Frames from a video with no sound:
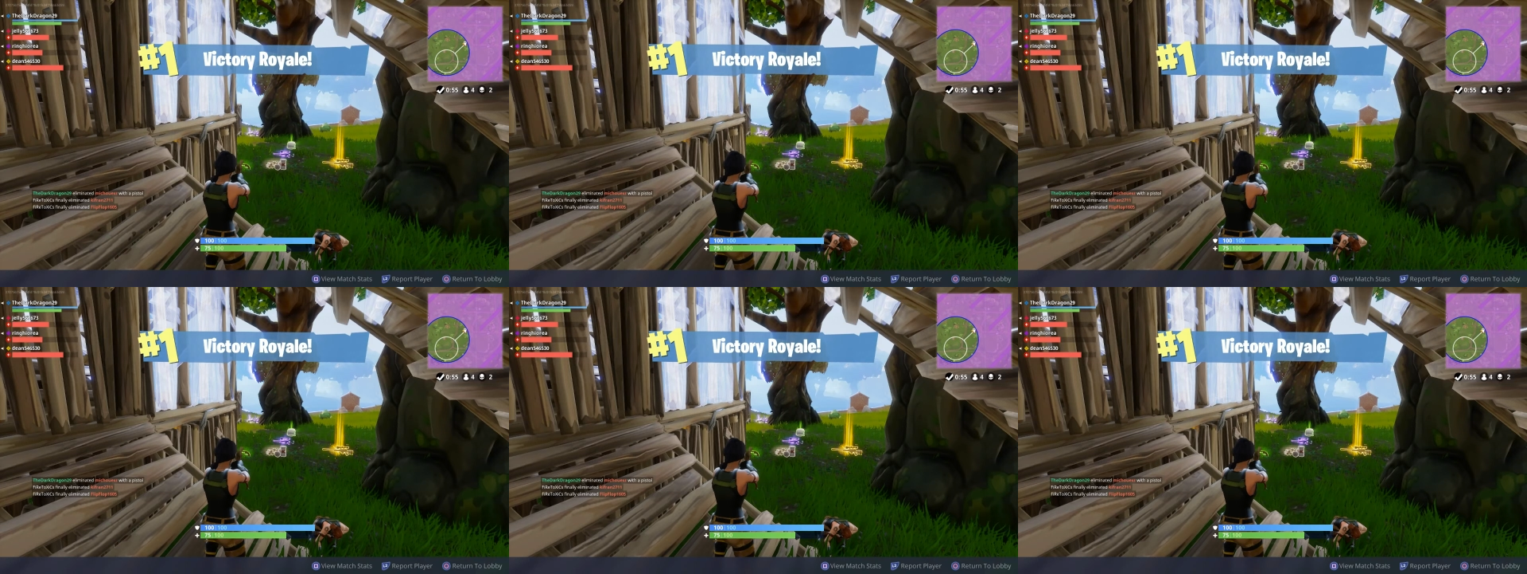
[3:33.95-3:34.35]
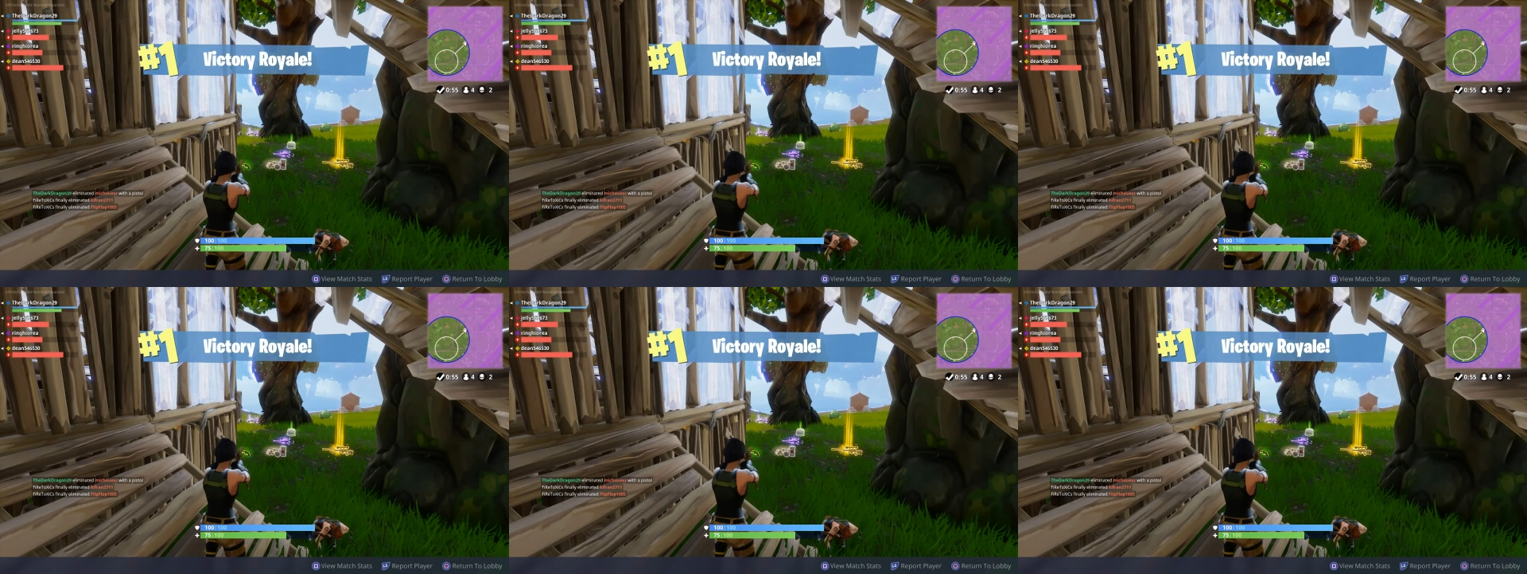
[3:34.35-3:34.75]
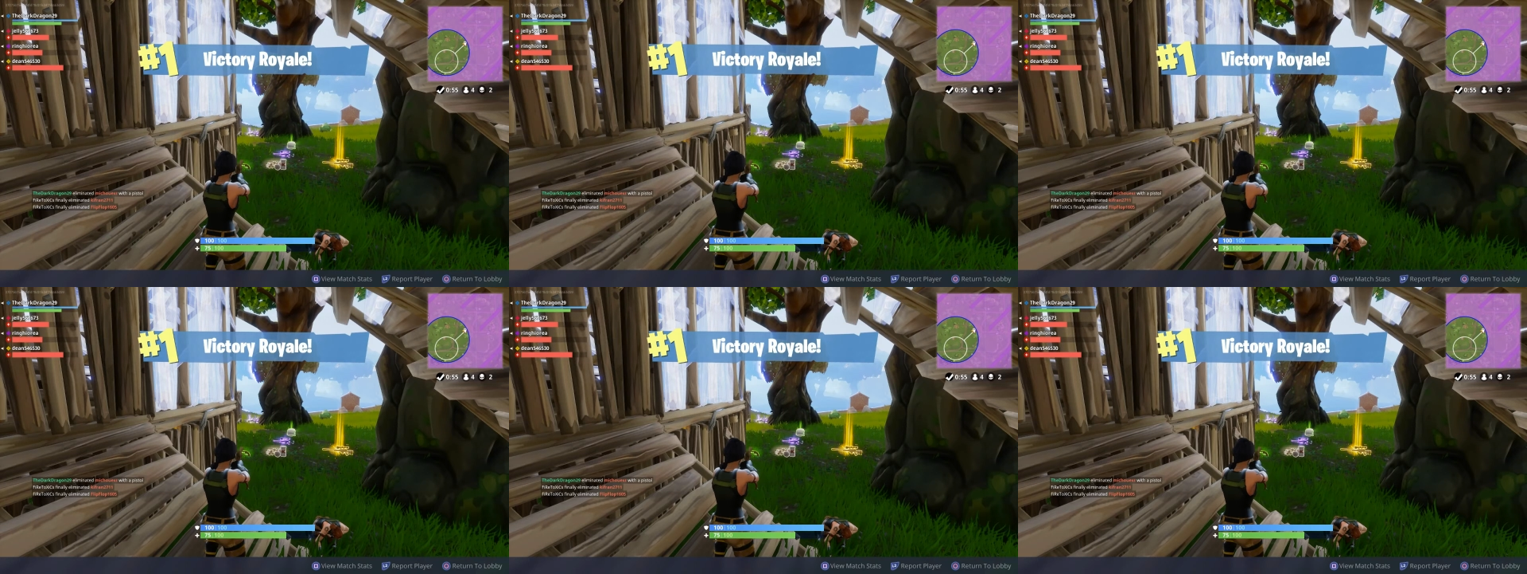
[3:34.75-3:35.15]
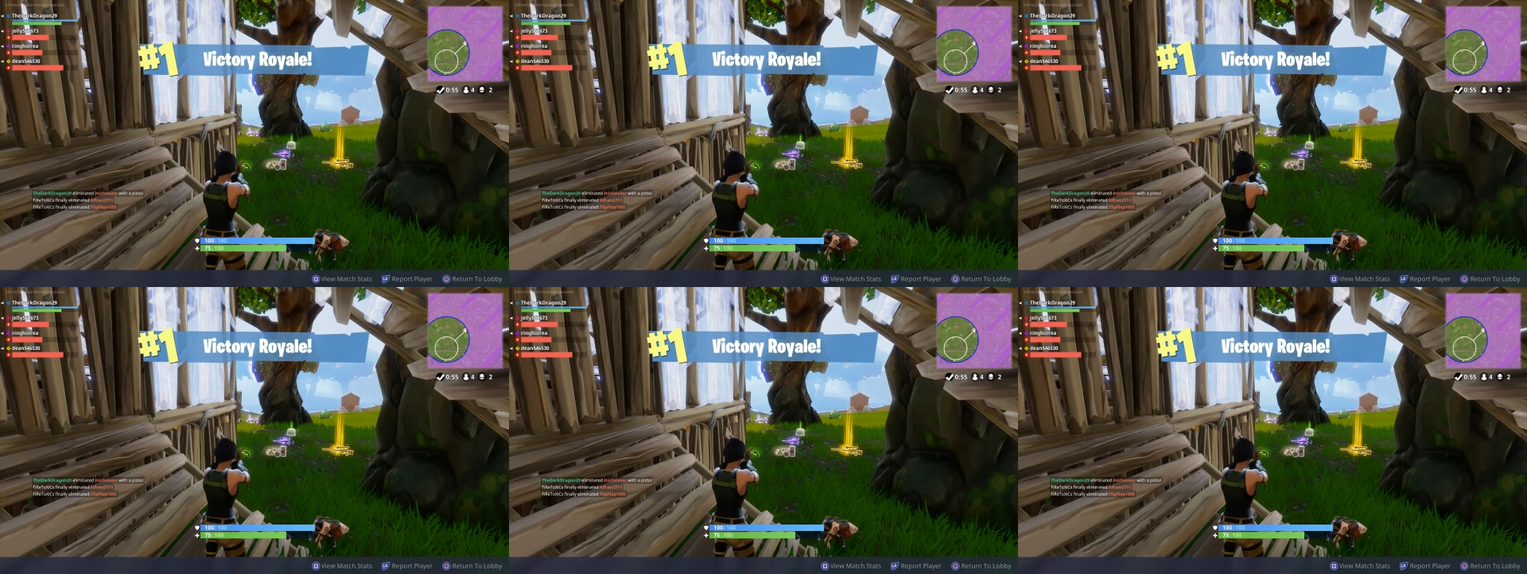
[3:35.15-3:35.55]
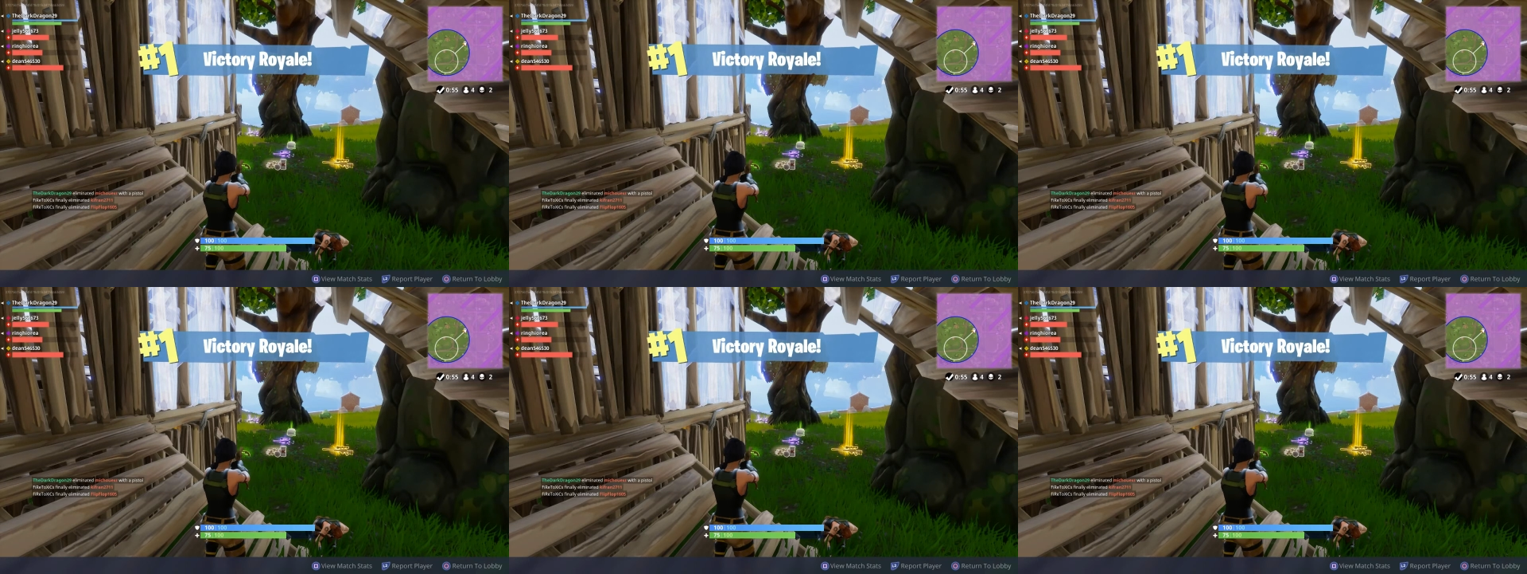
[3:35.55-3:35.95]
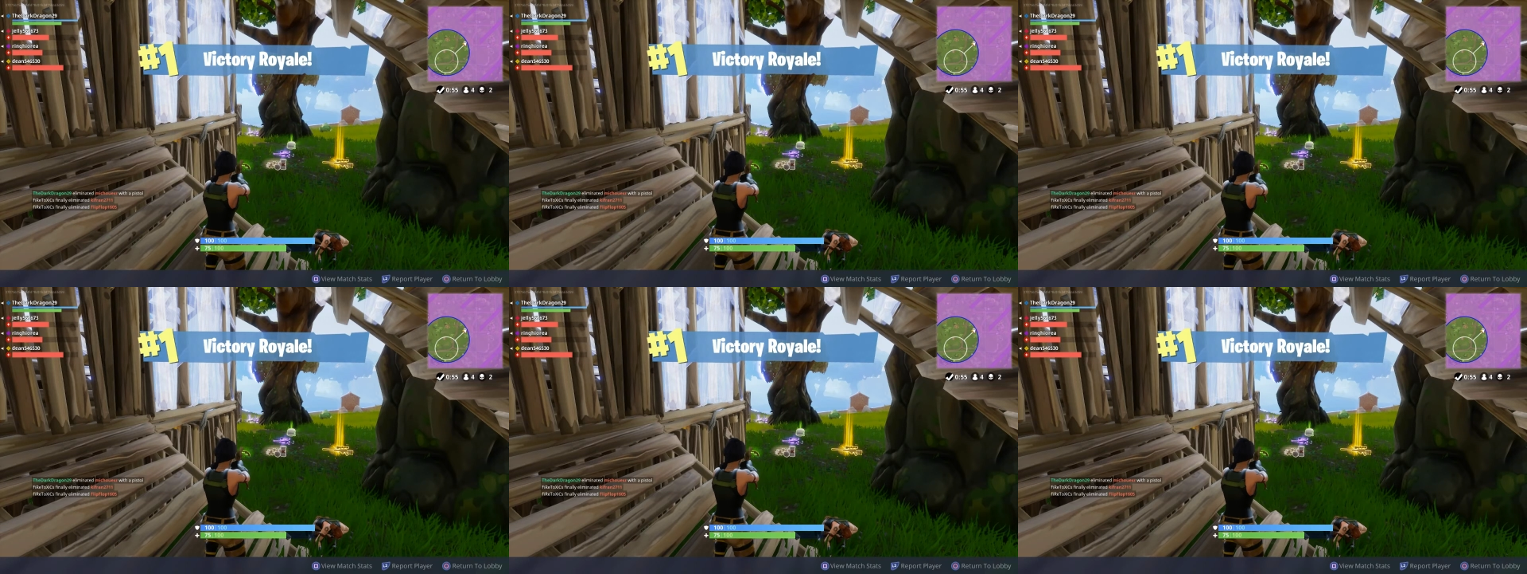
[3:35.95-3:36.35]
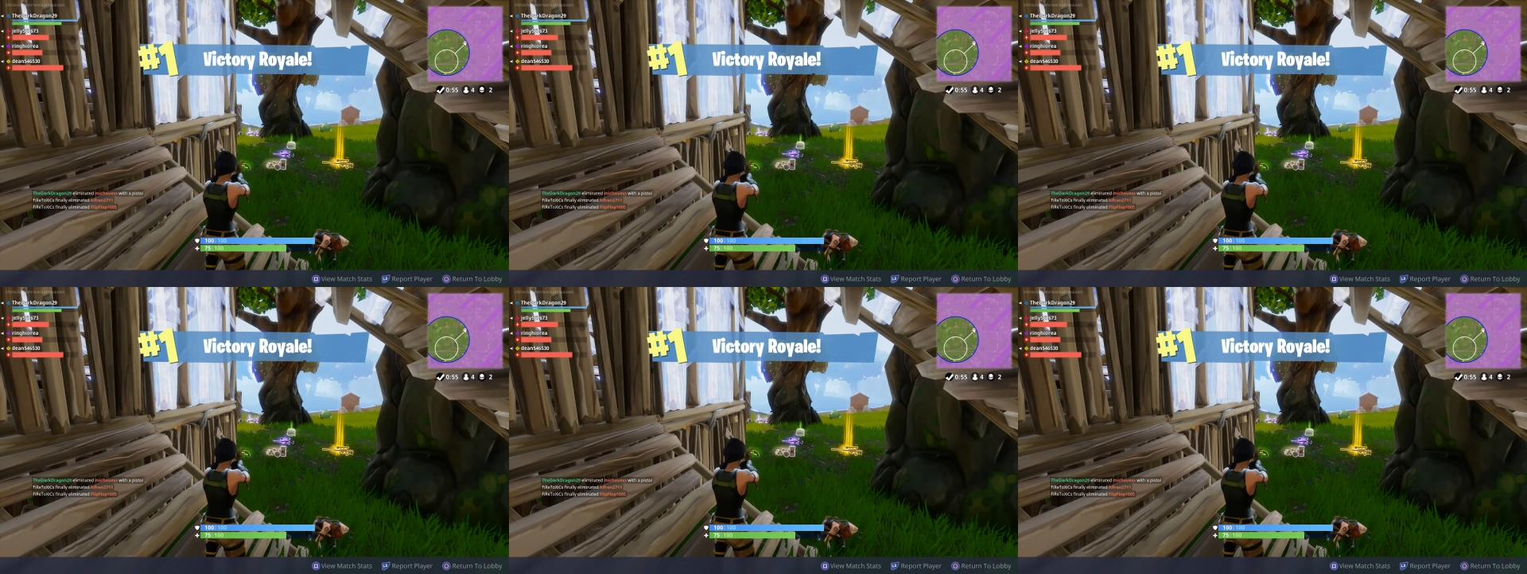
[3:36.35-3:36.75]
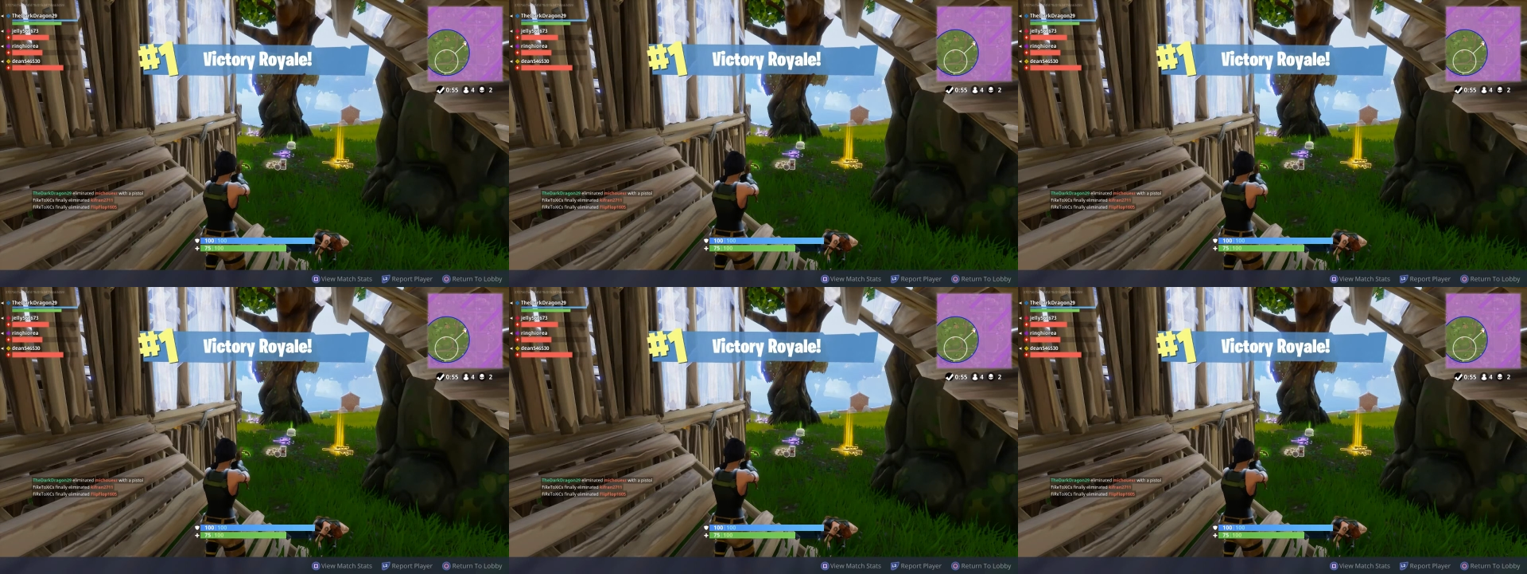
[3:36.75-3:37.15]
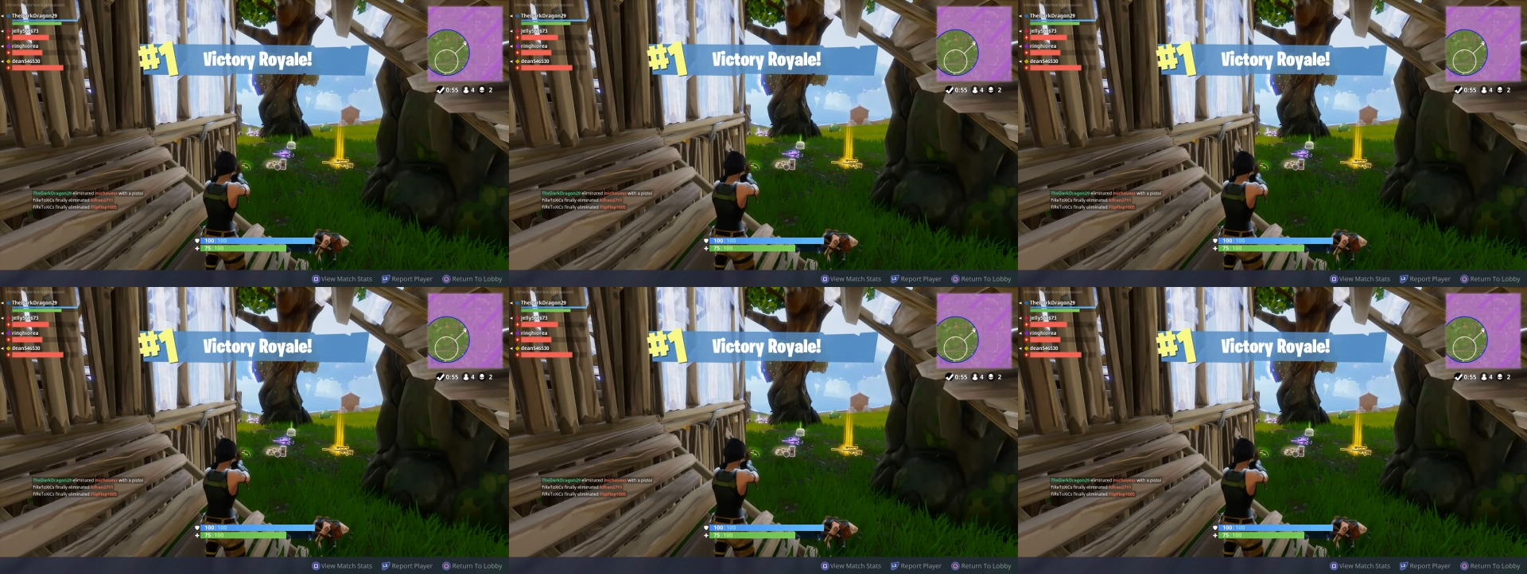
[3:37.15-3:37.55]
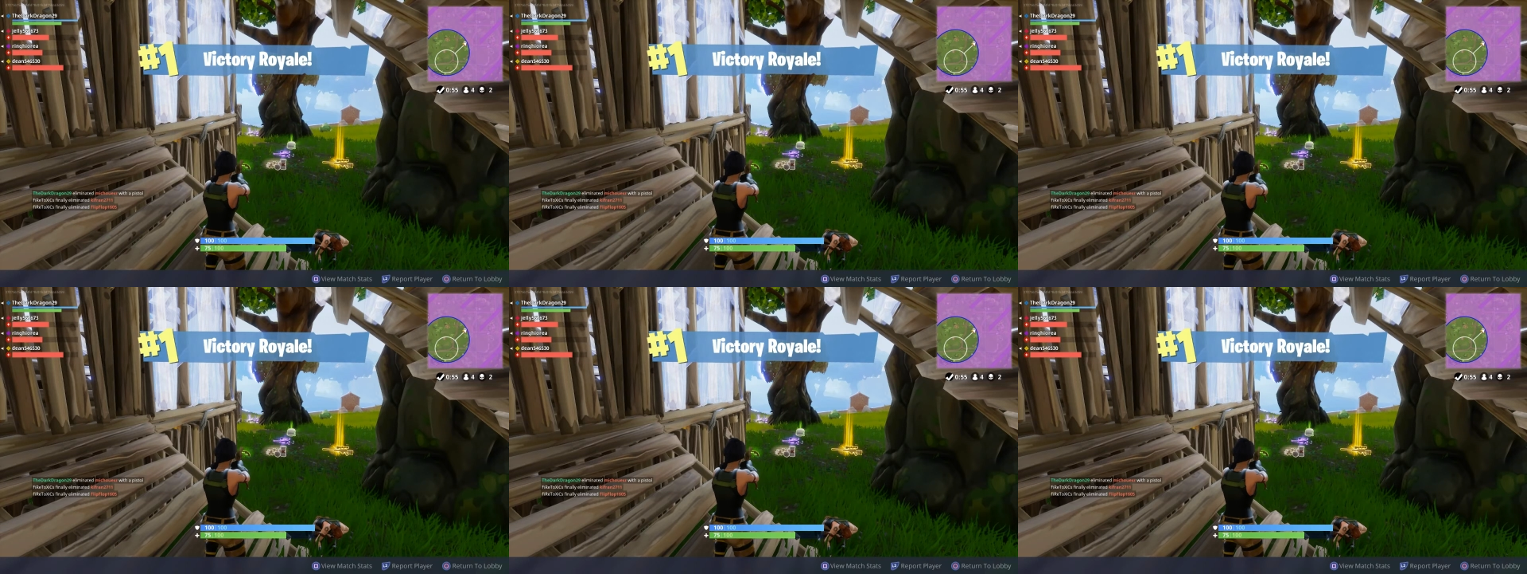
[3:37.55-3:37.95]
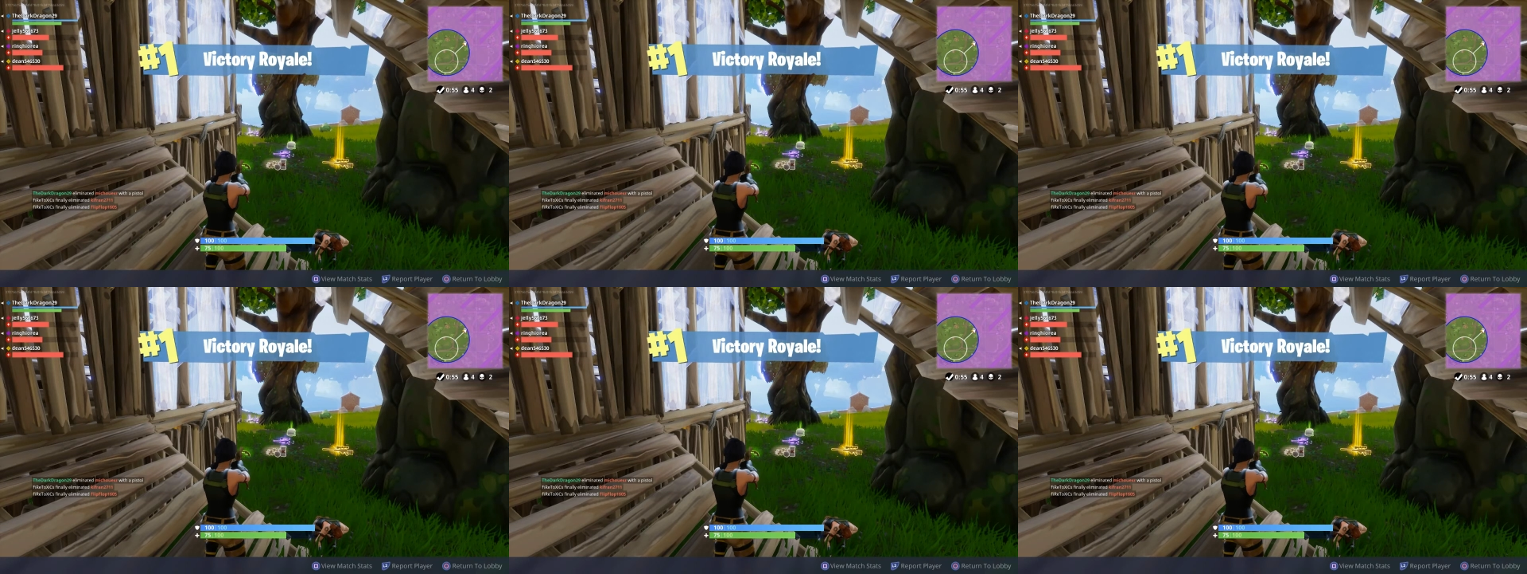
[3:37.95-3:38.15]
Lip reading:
No face is visible, so there are no lips to read.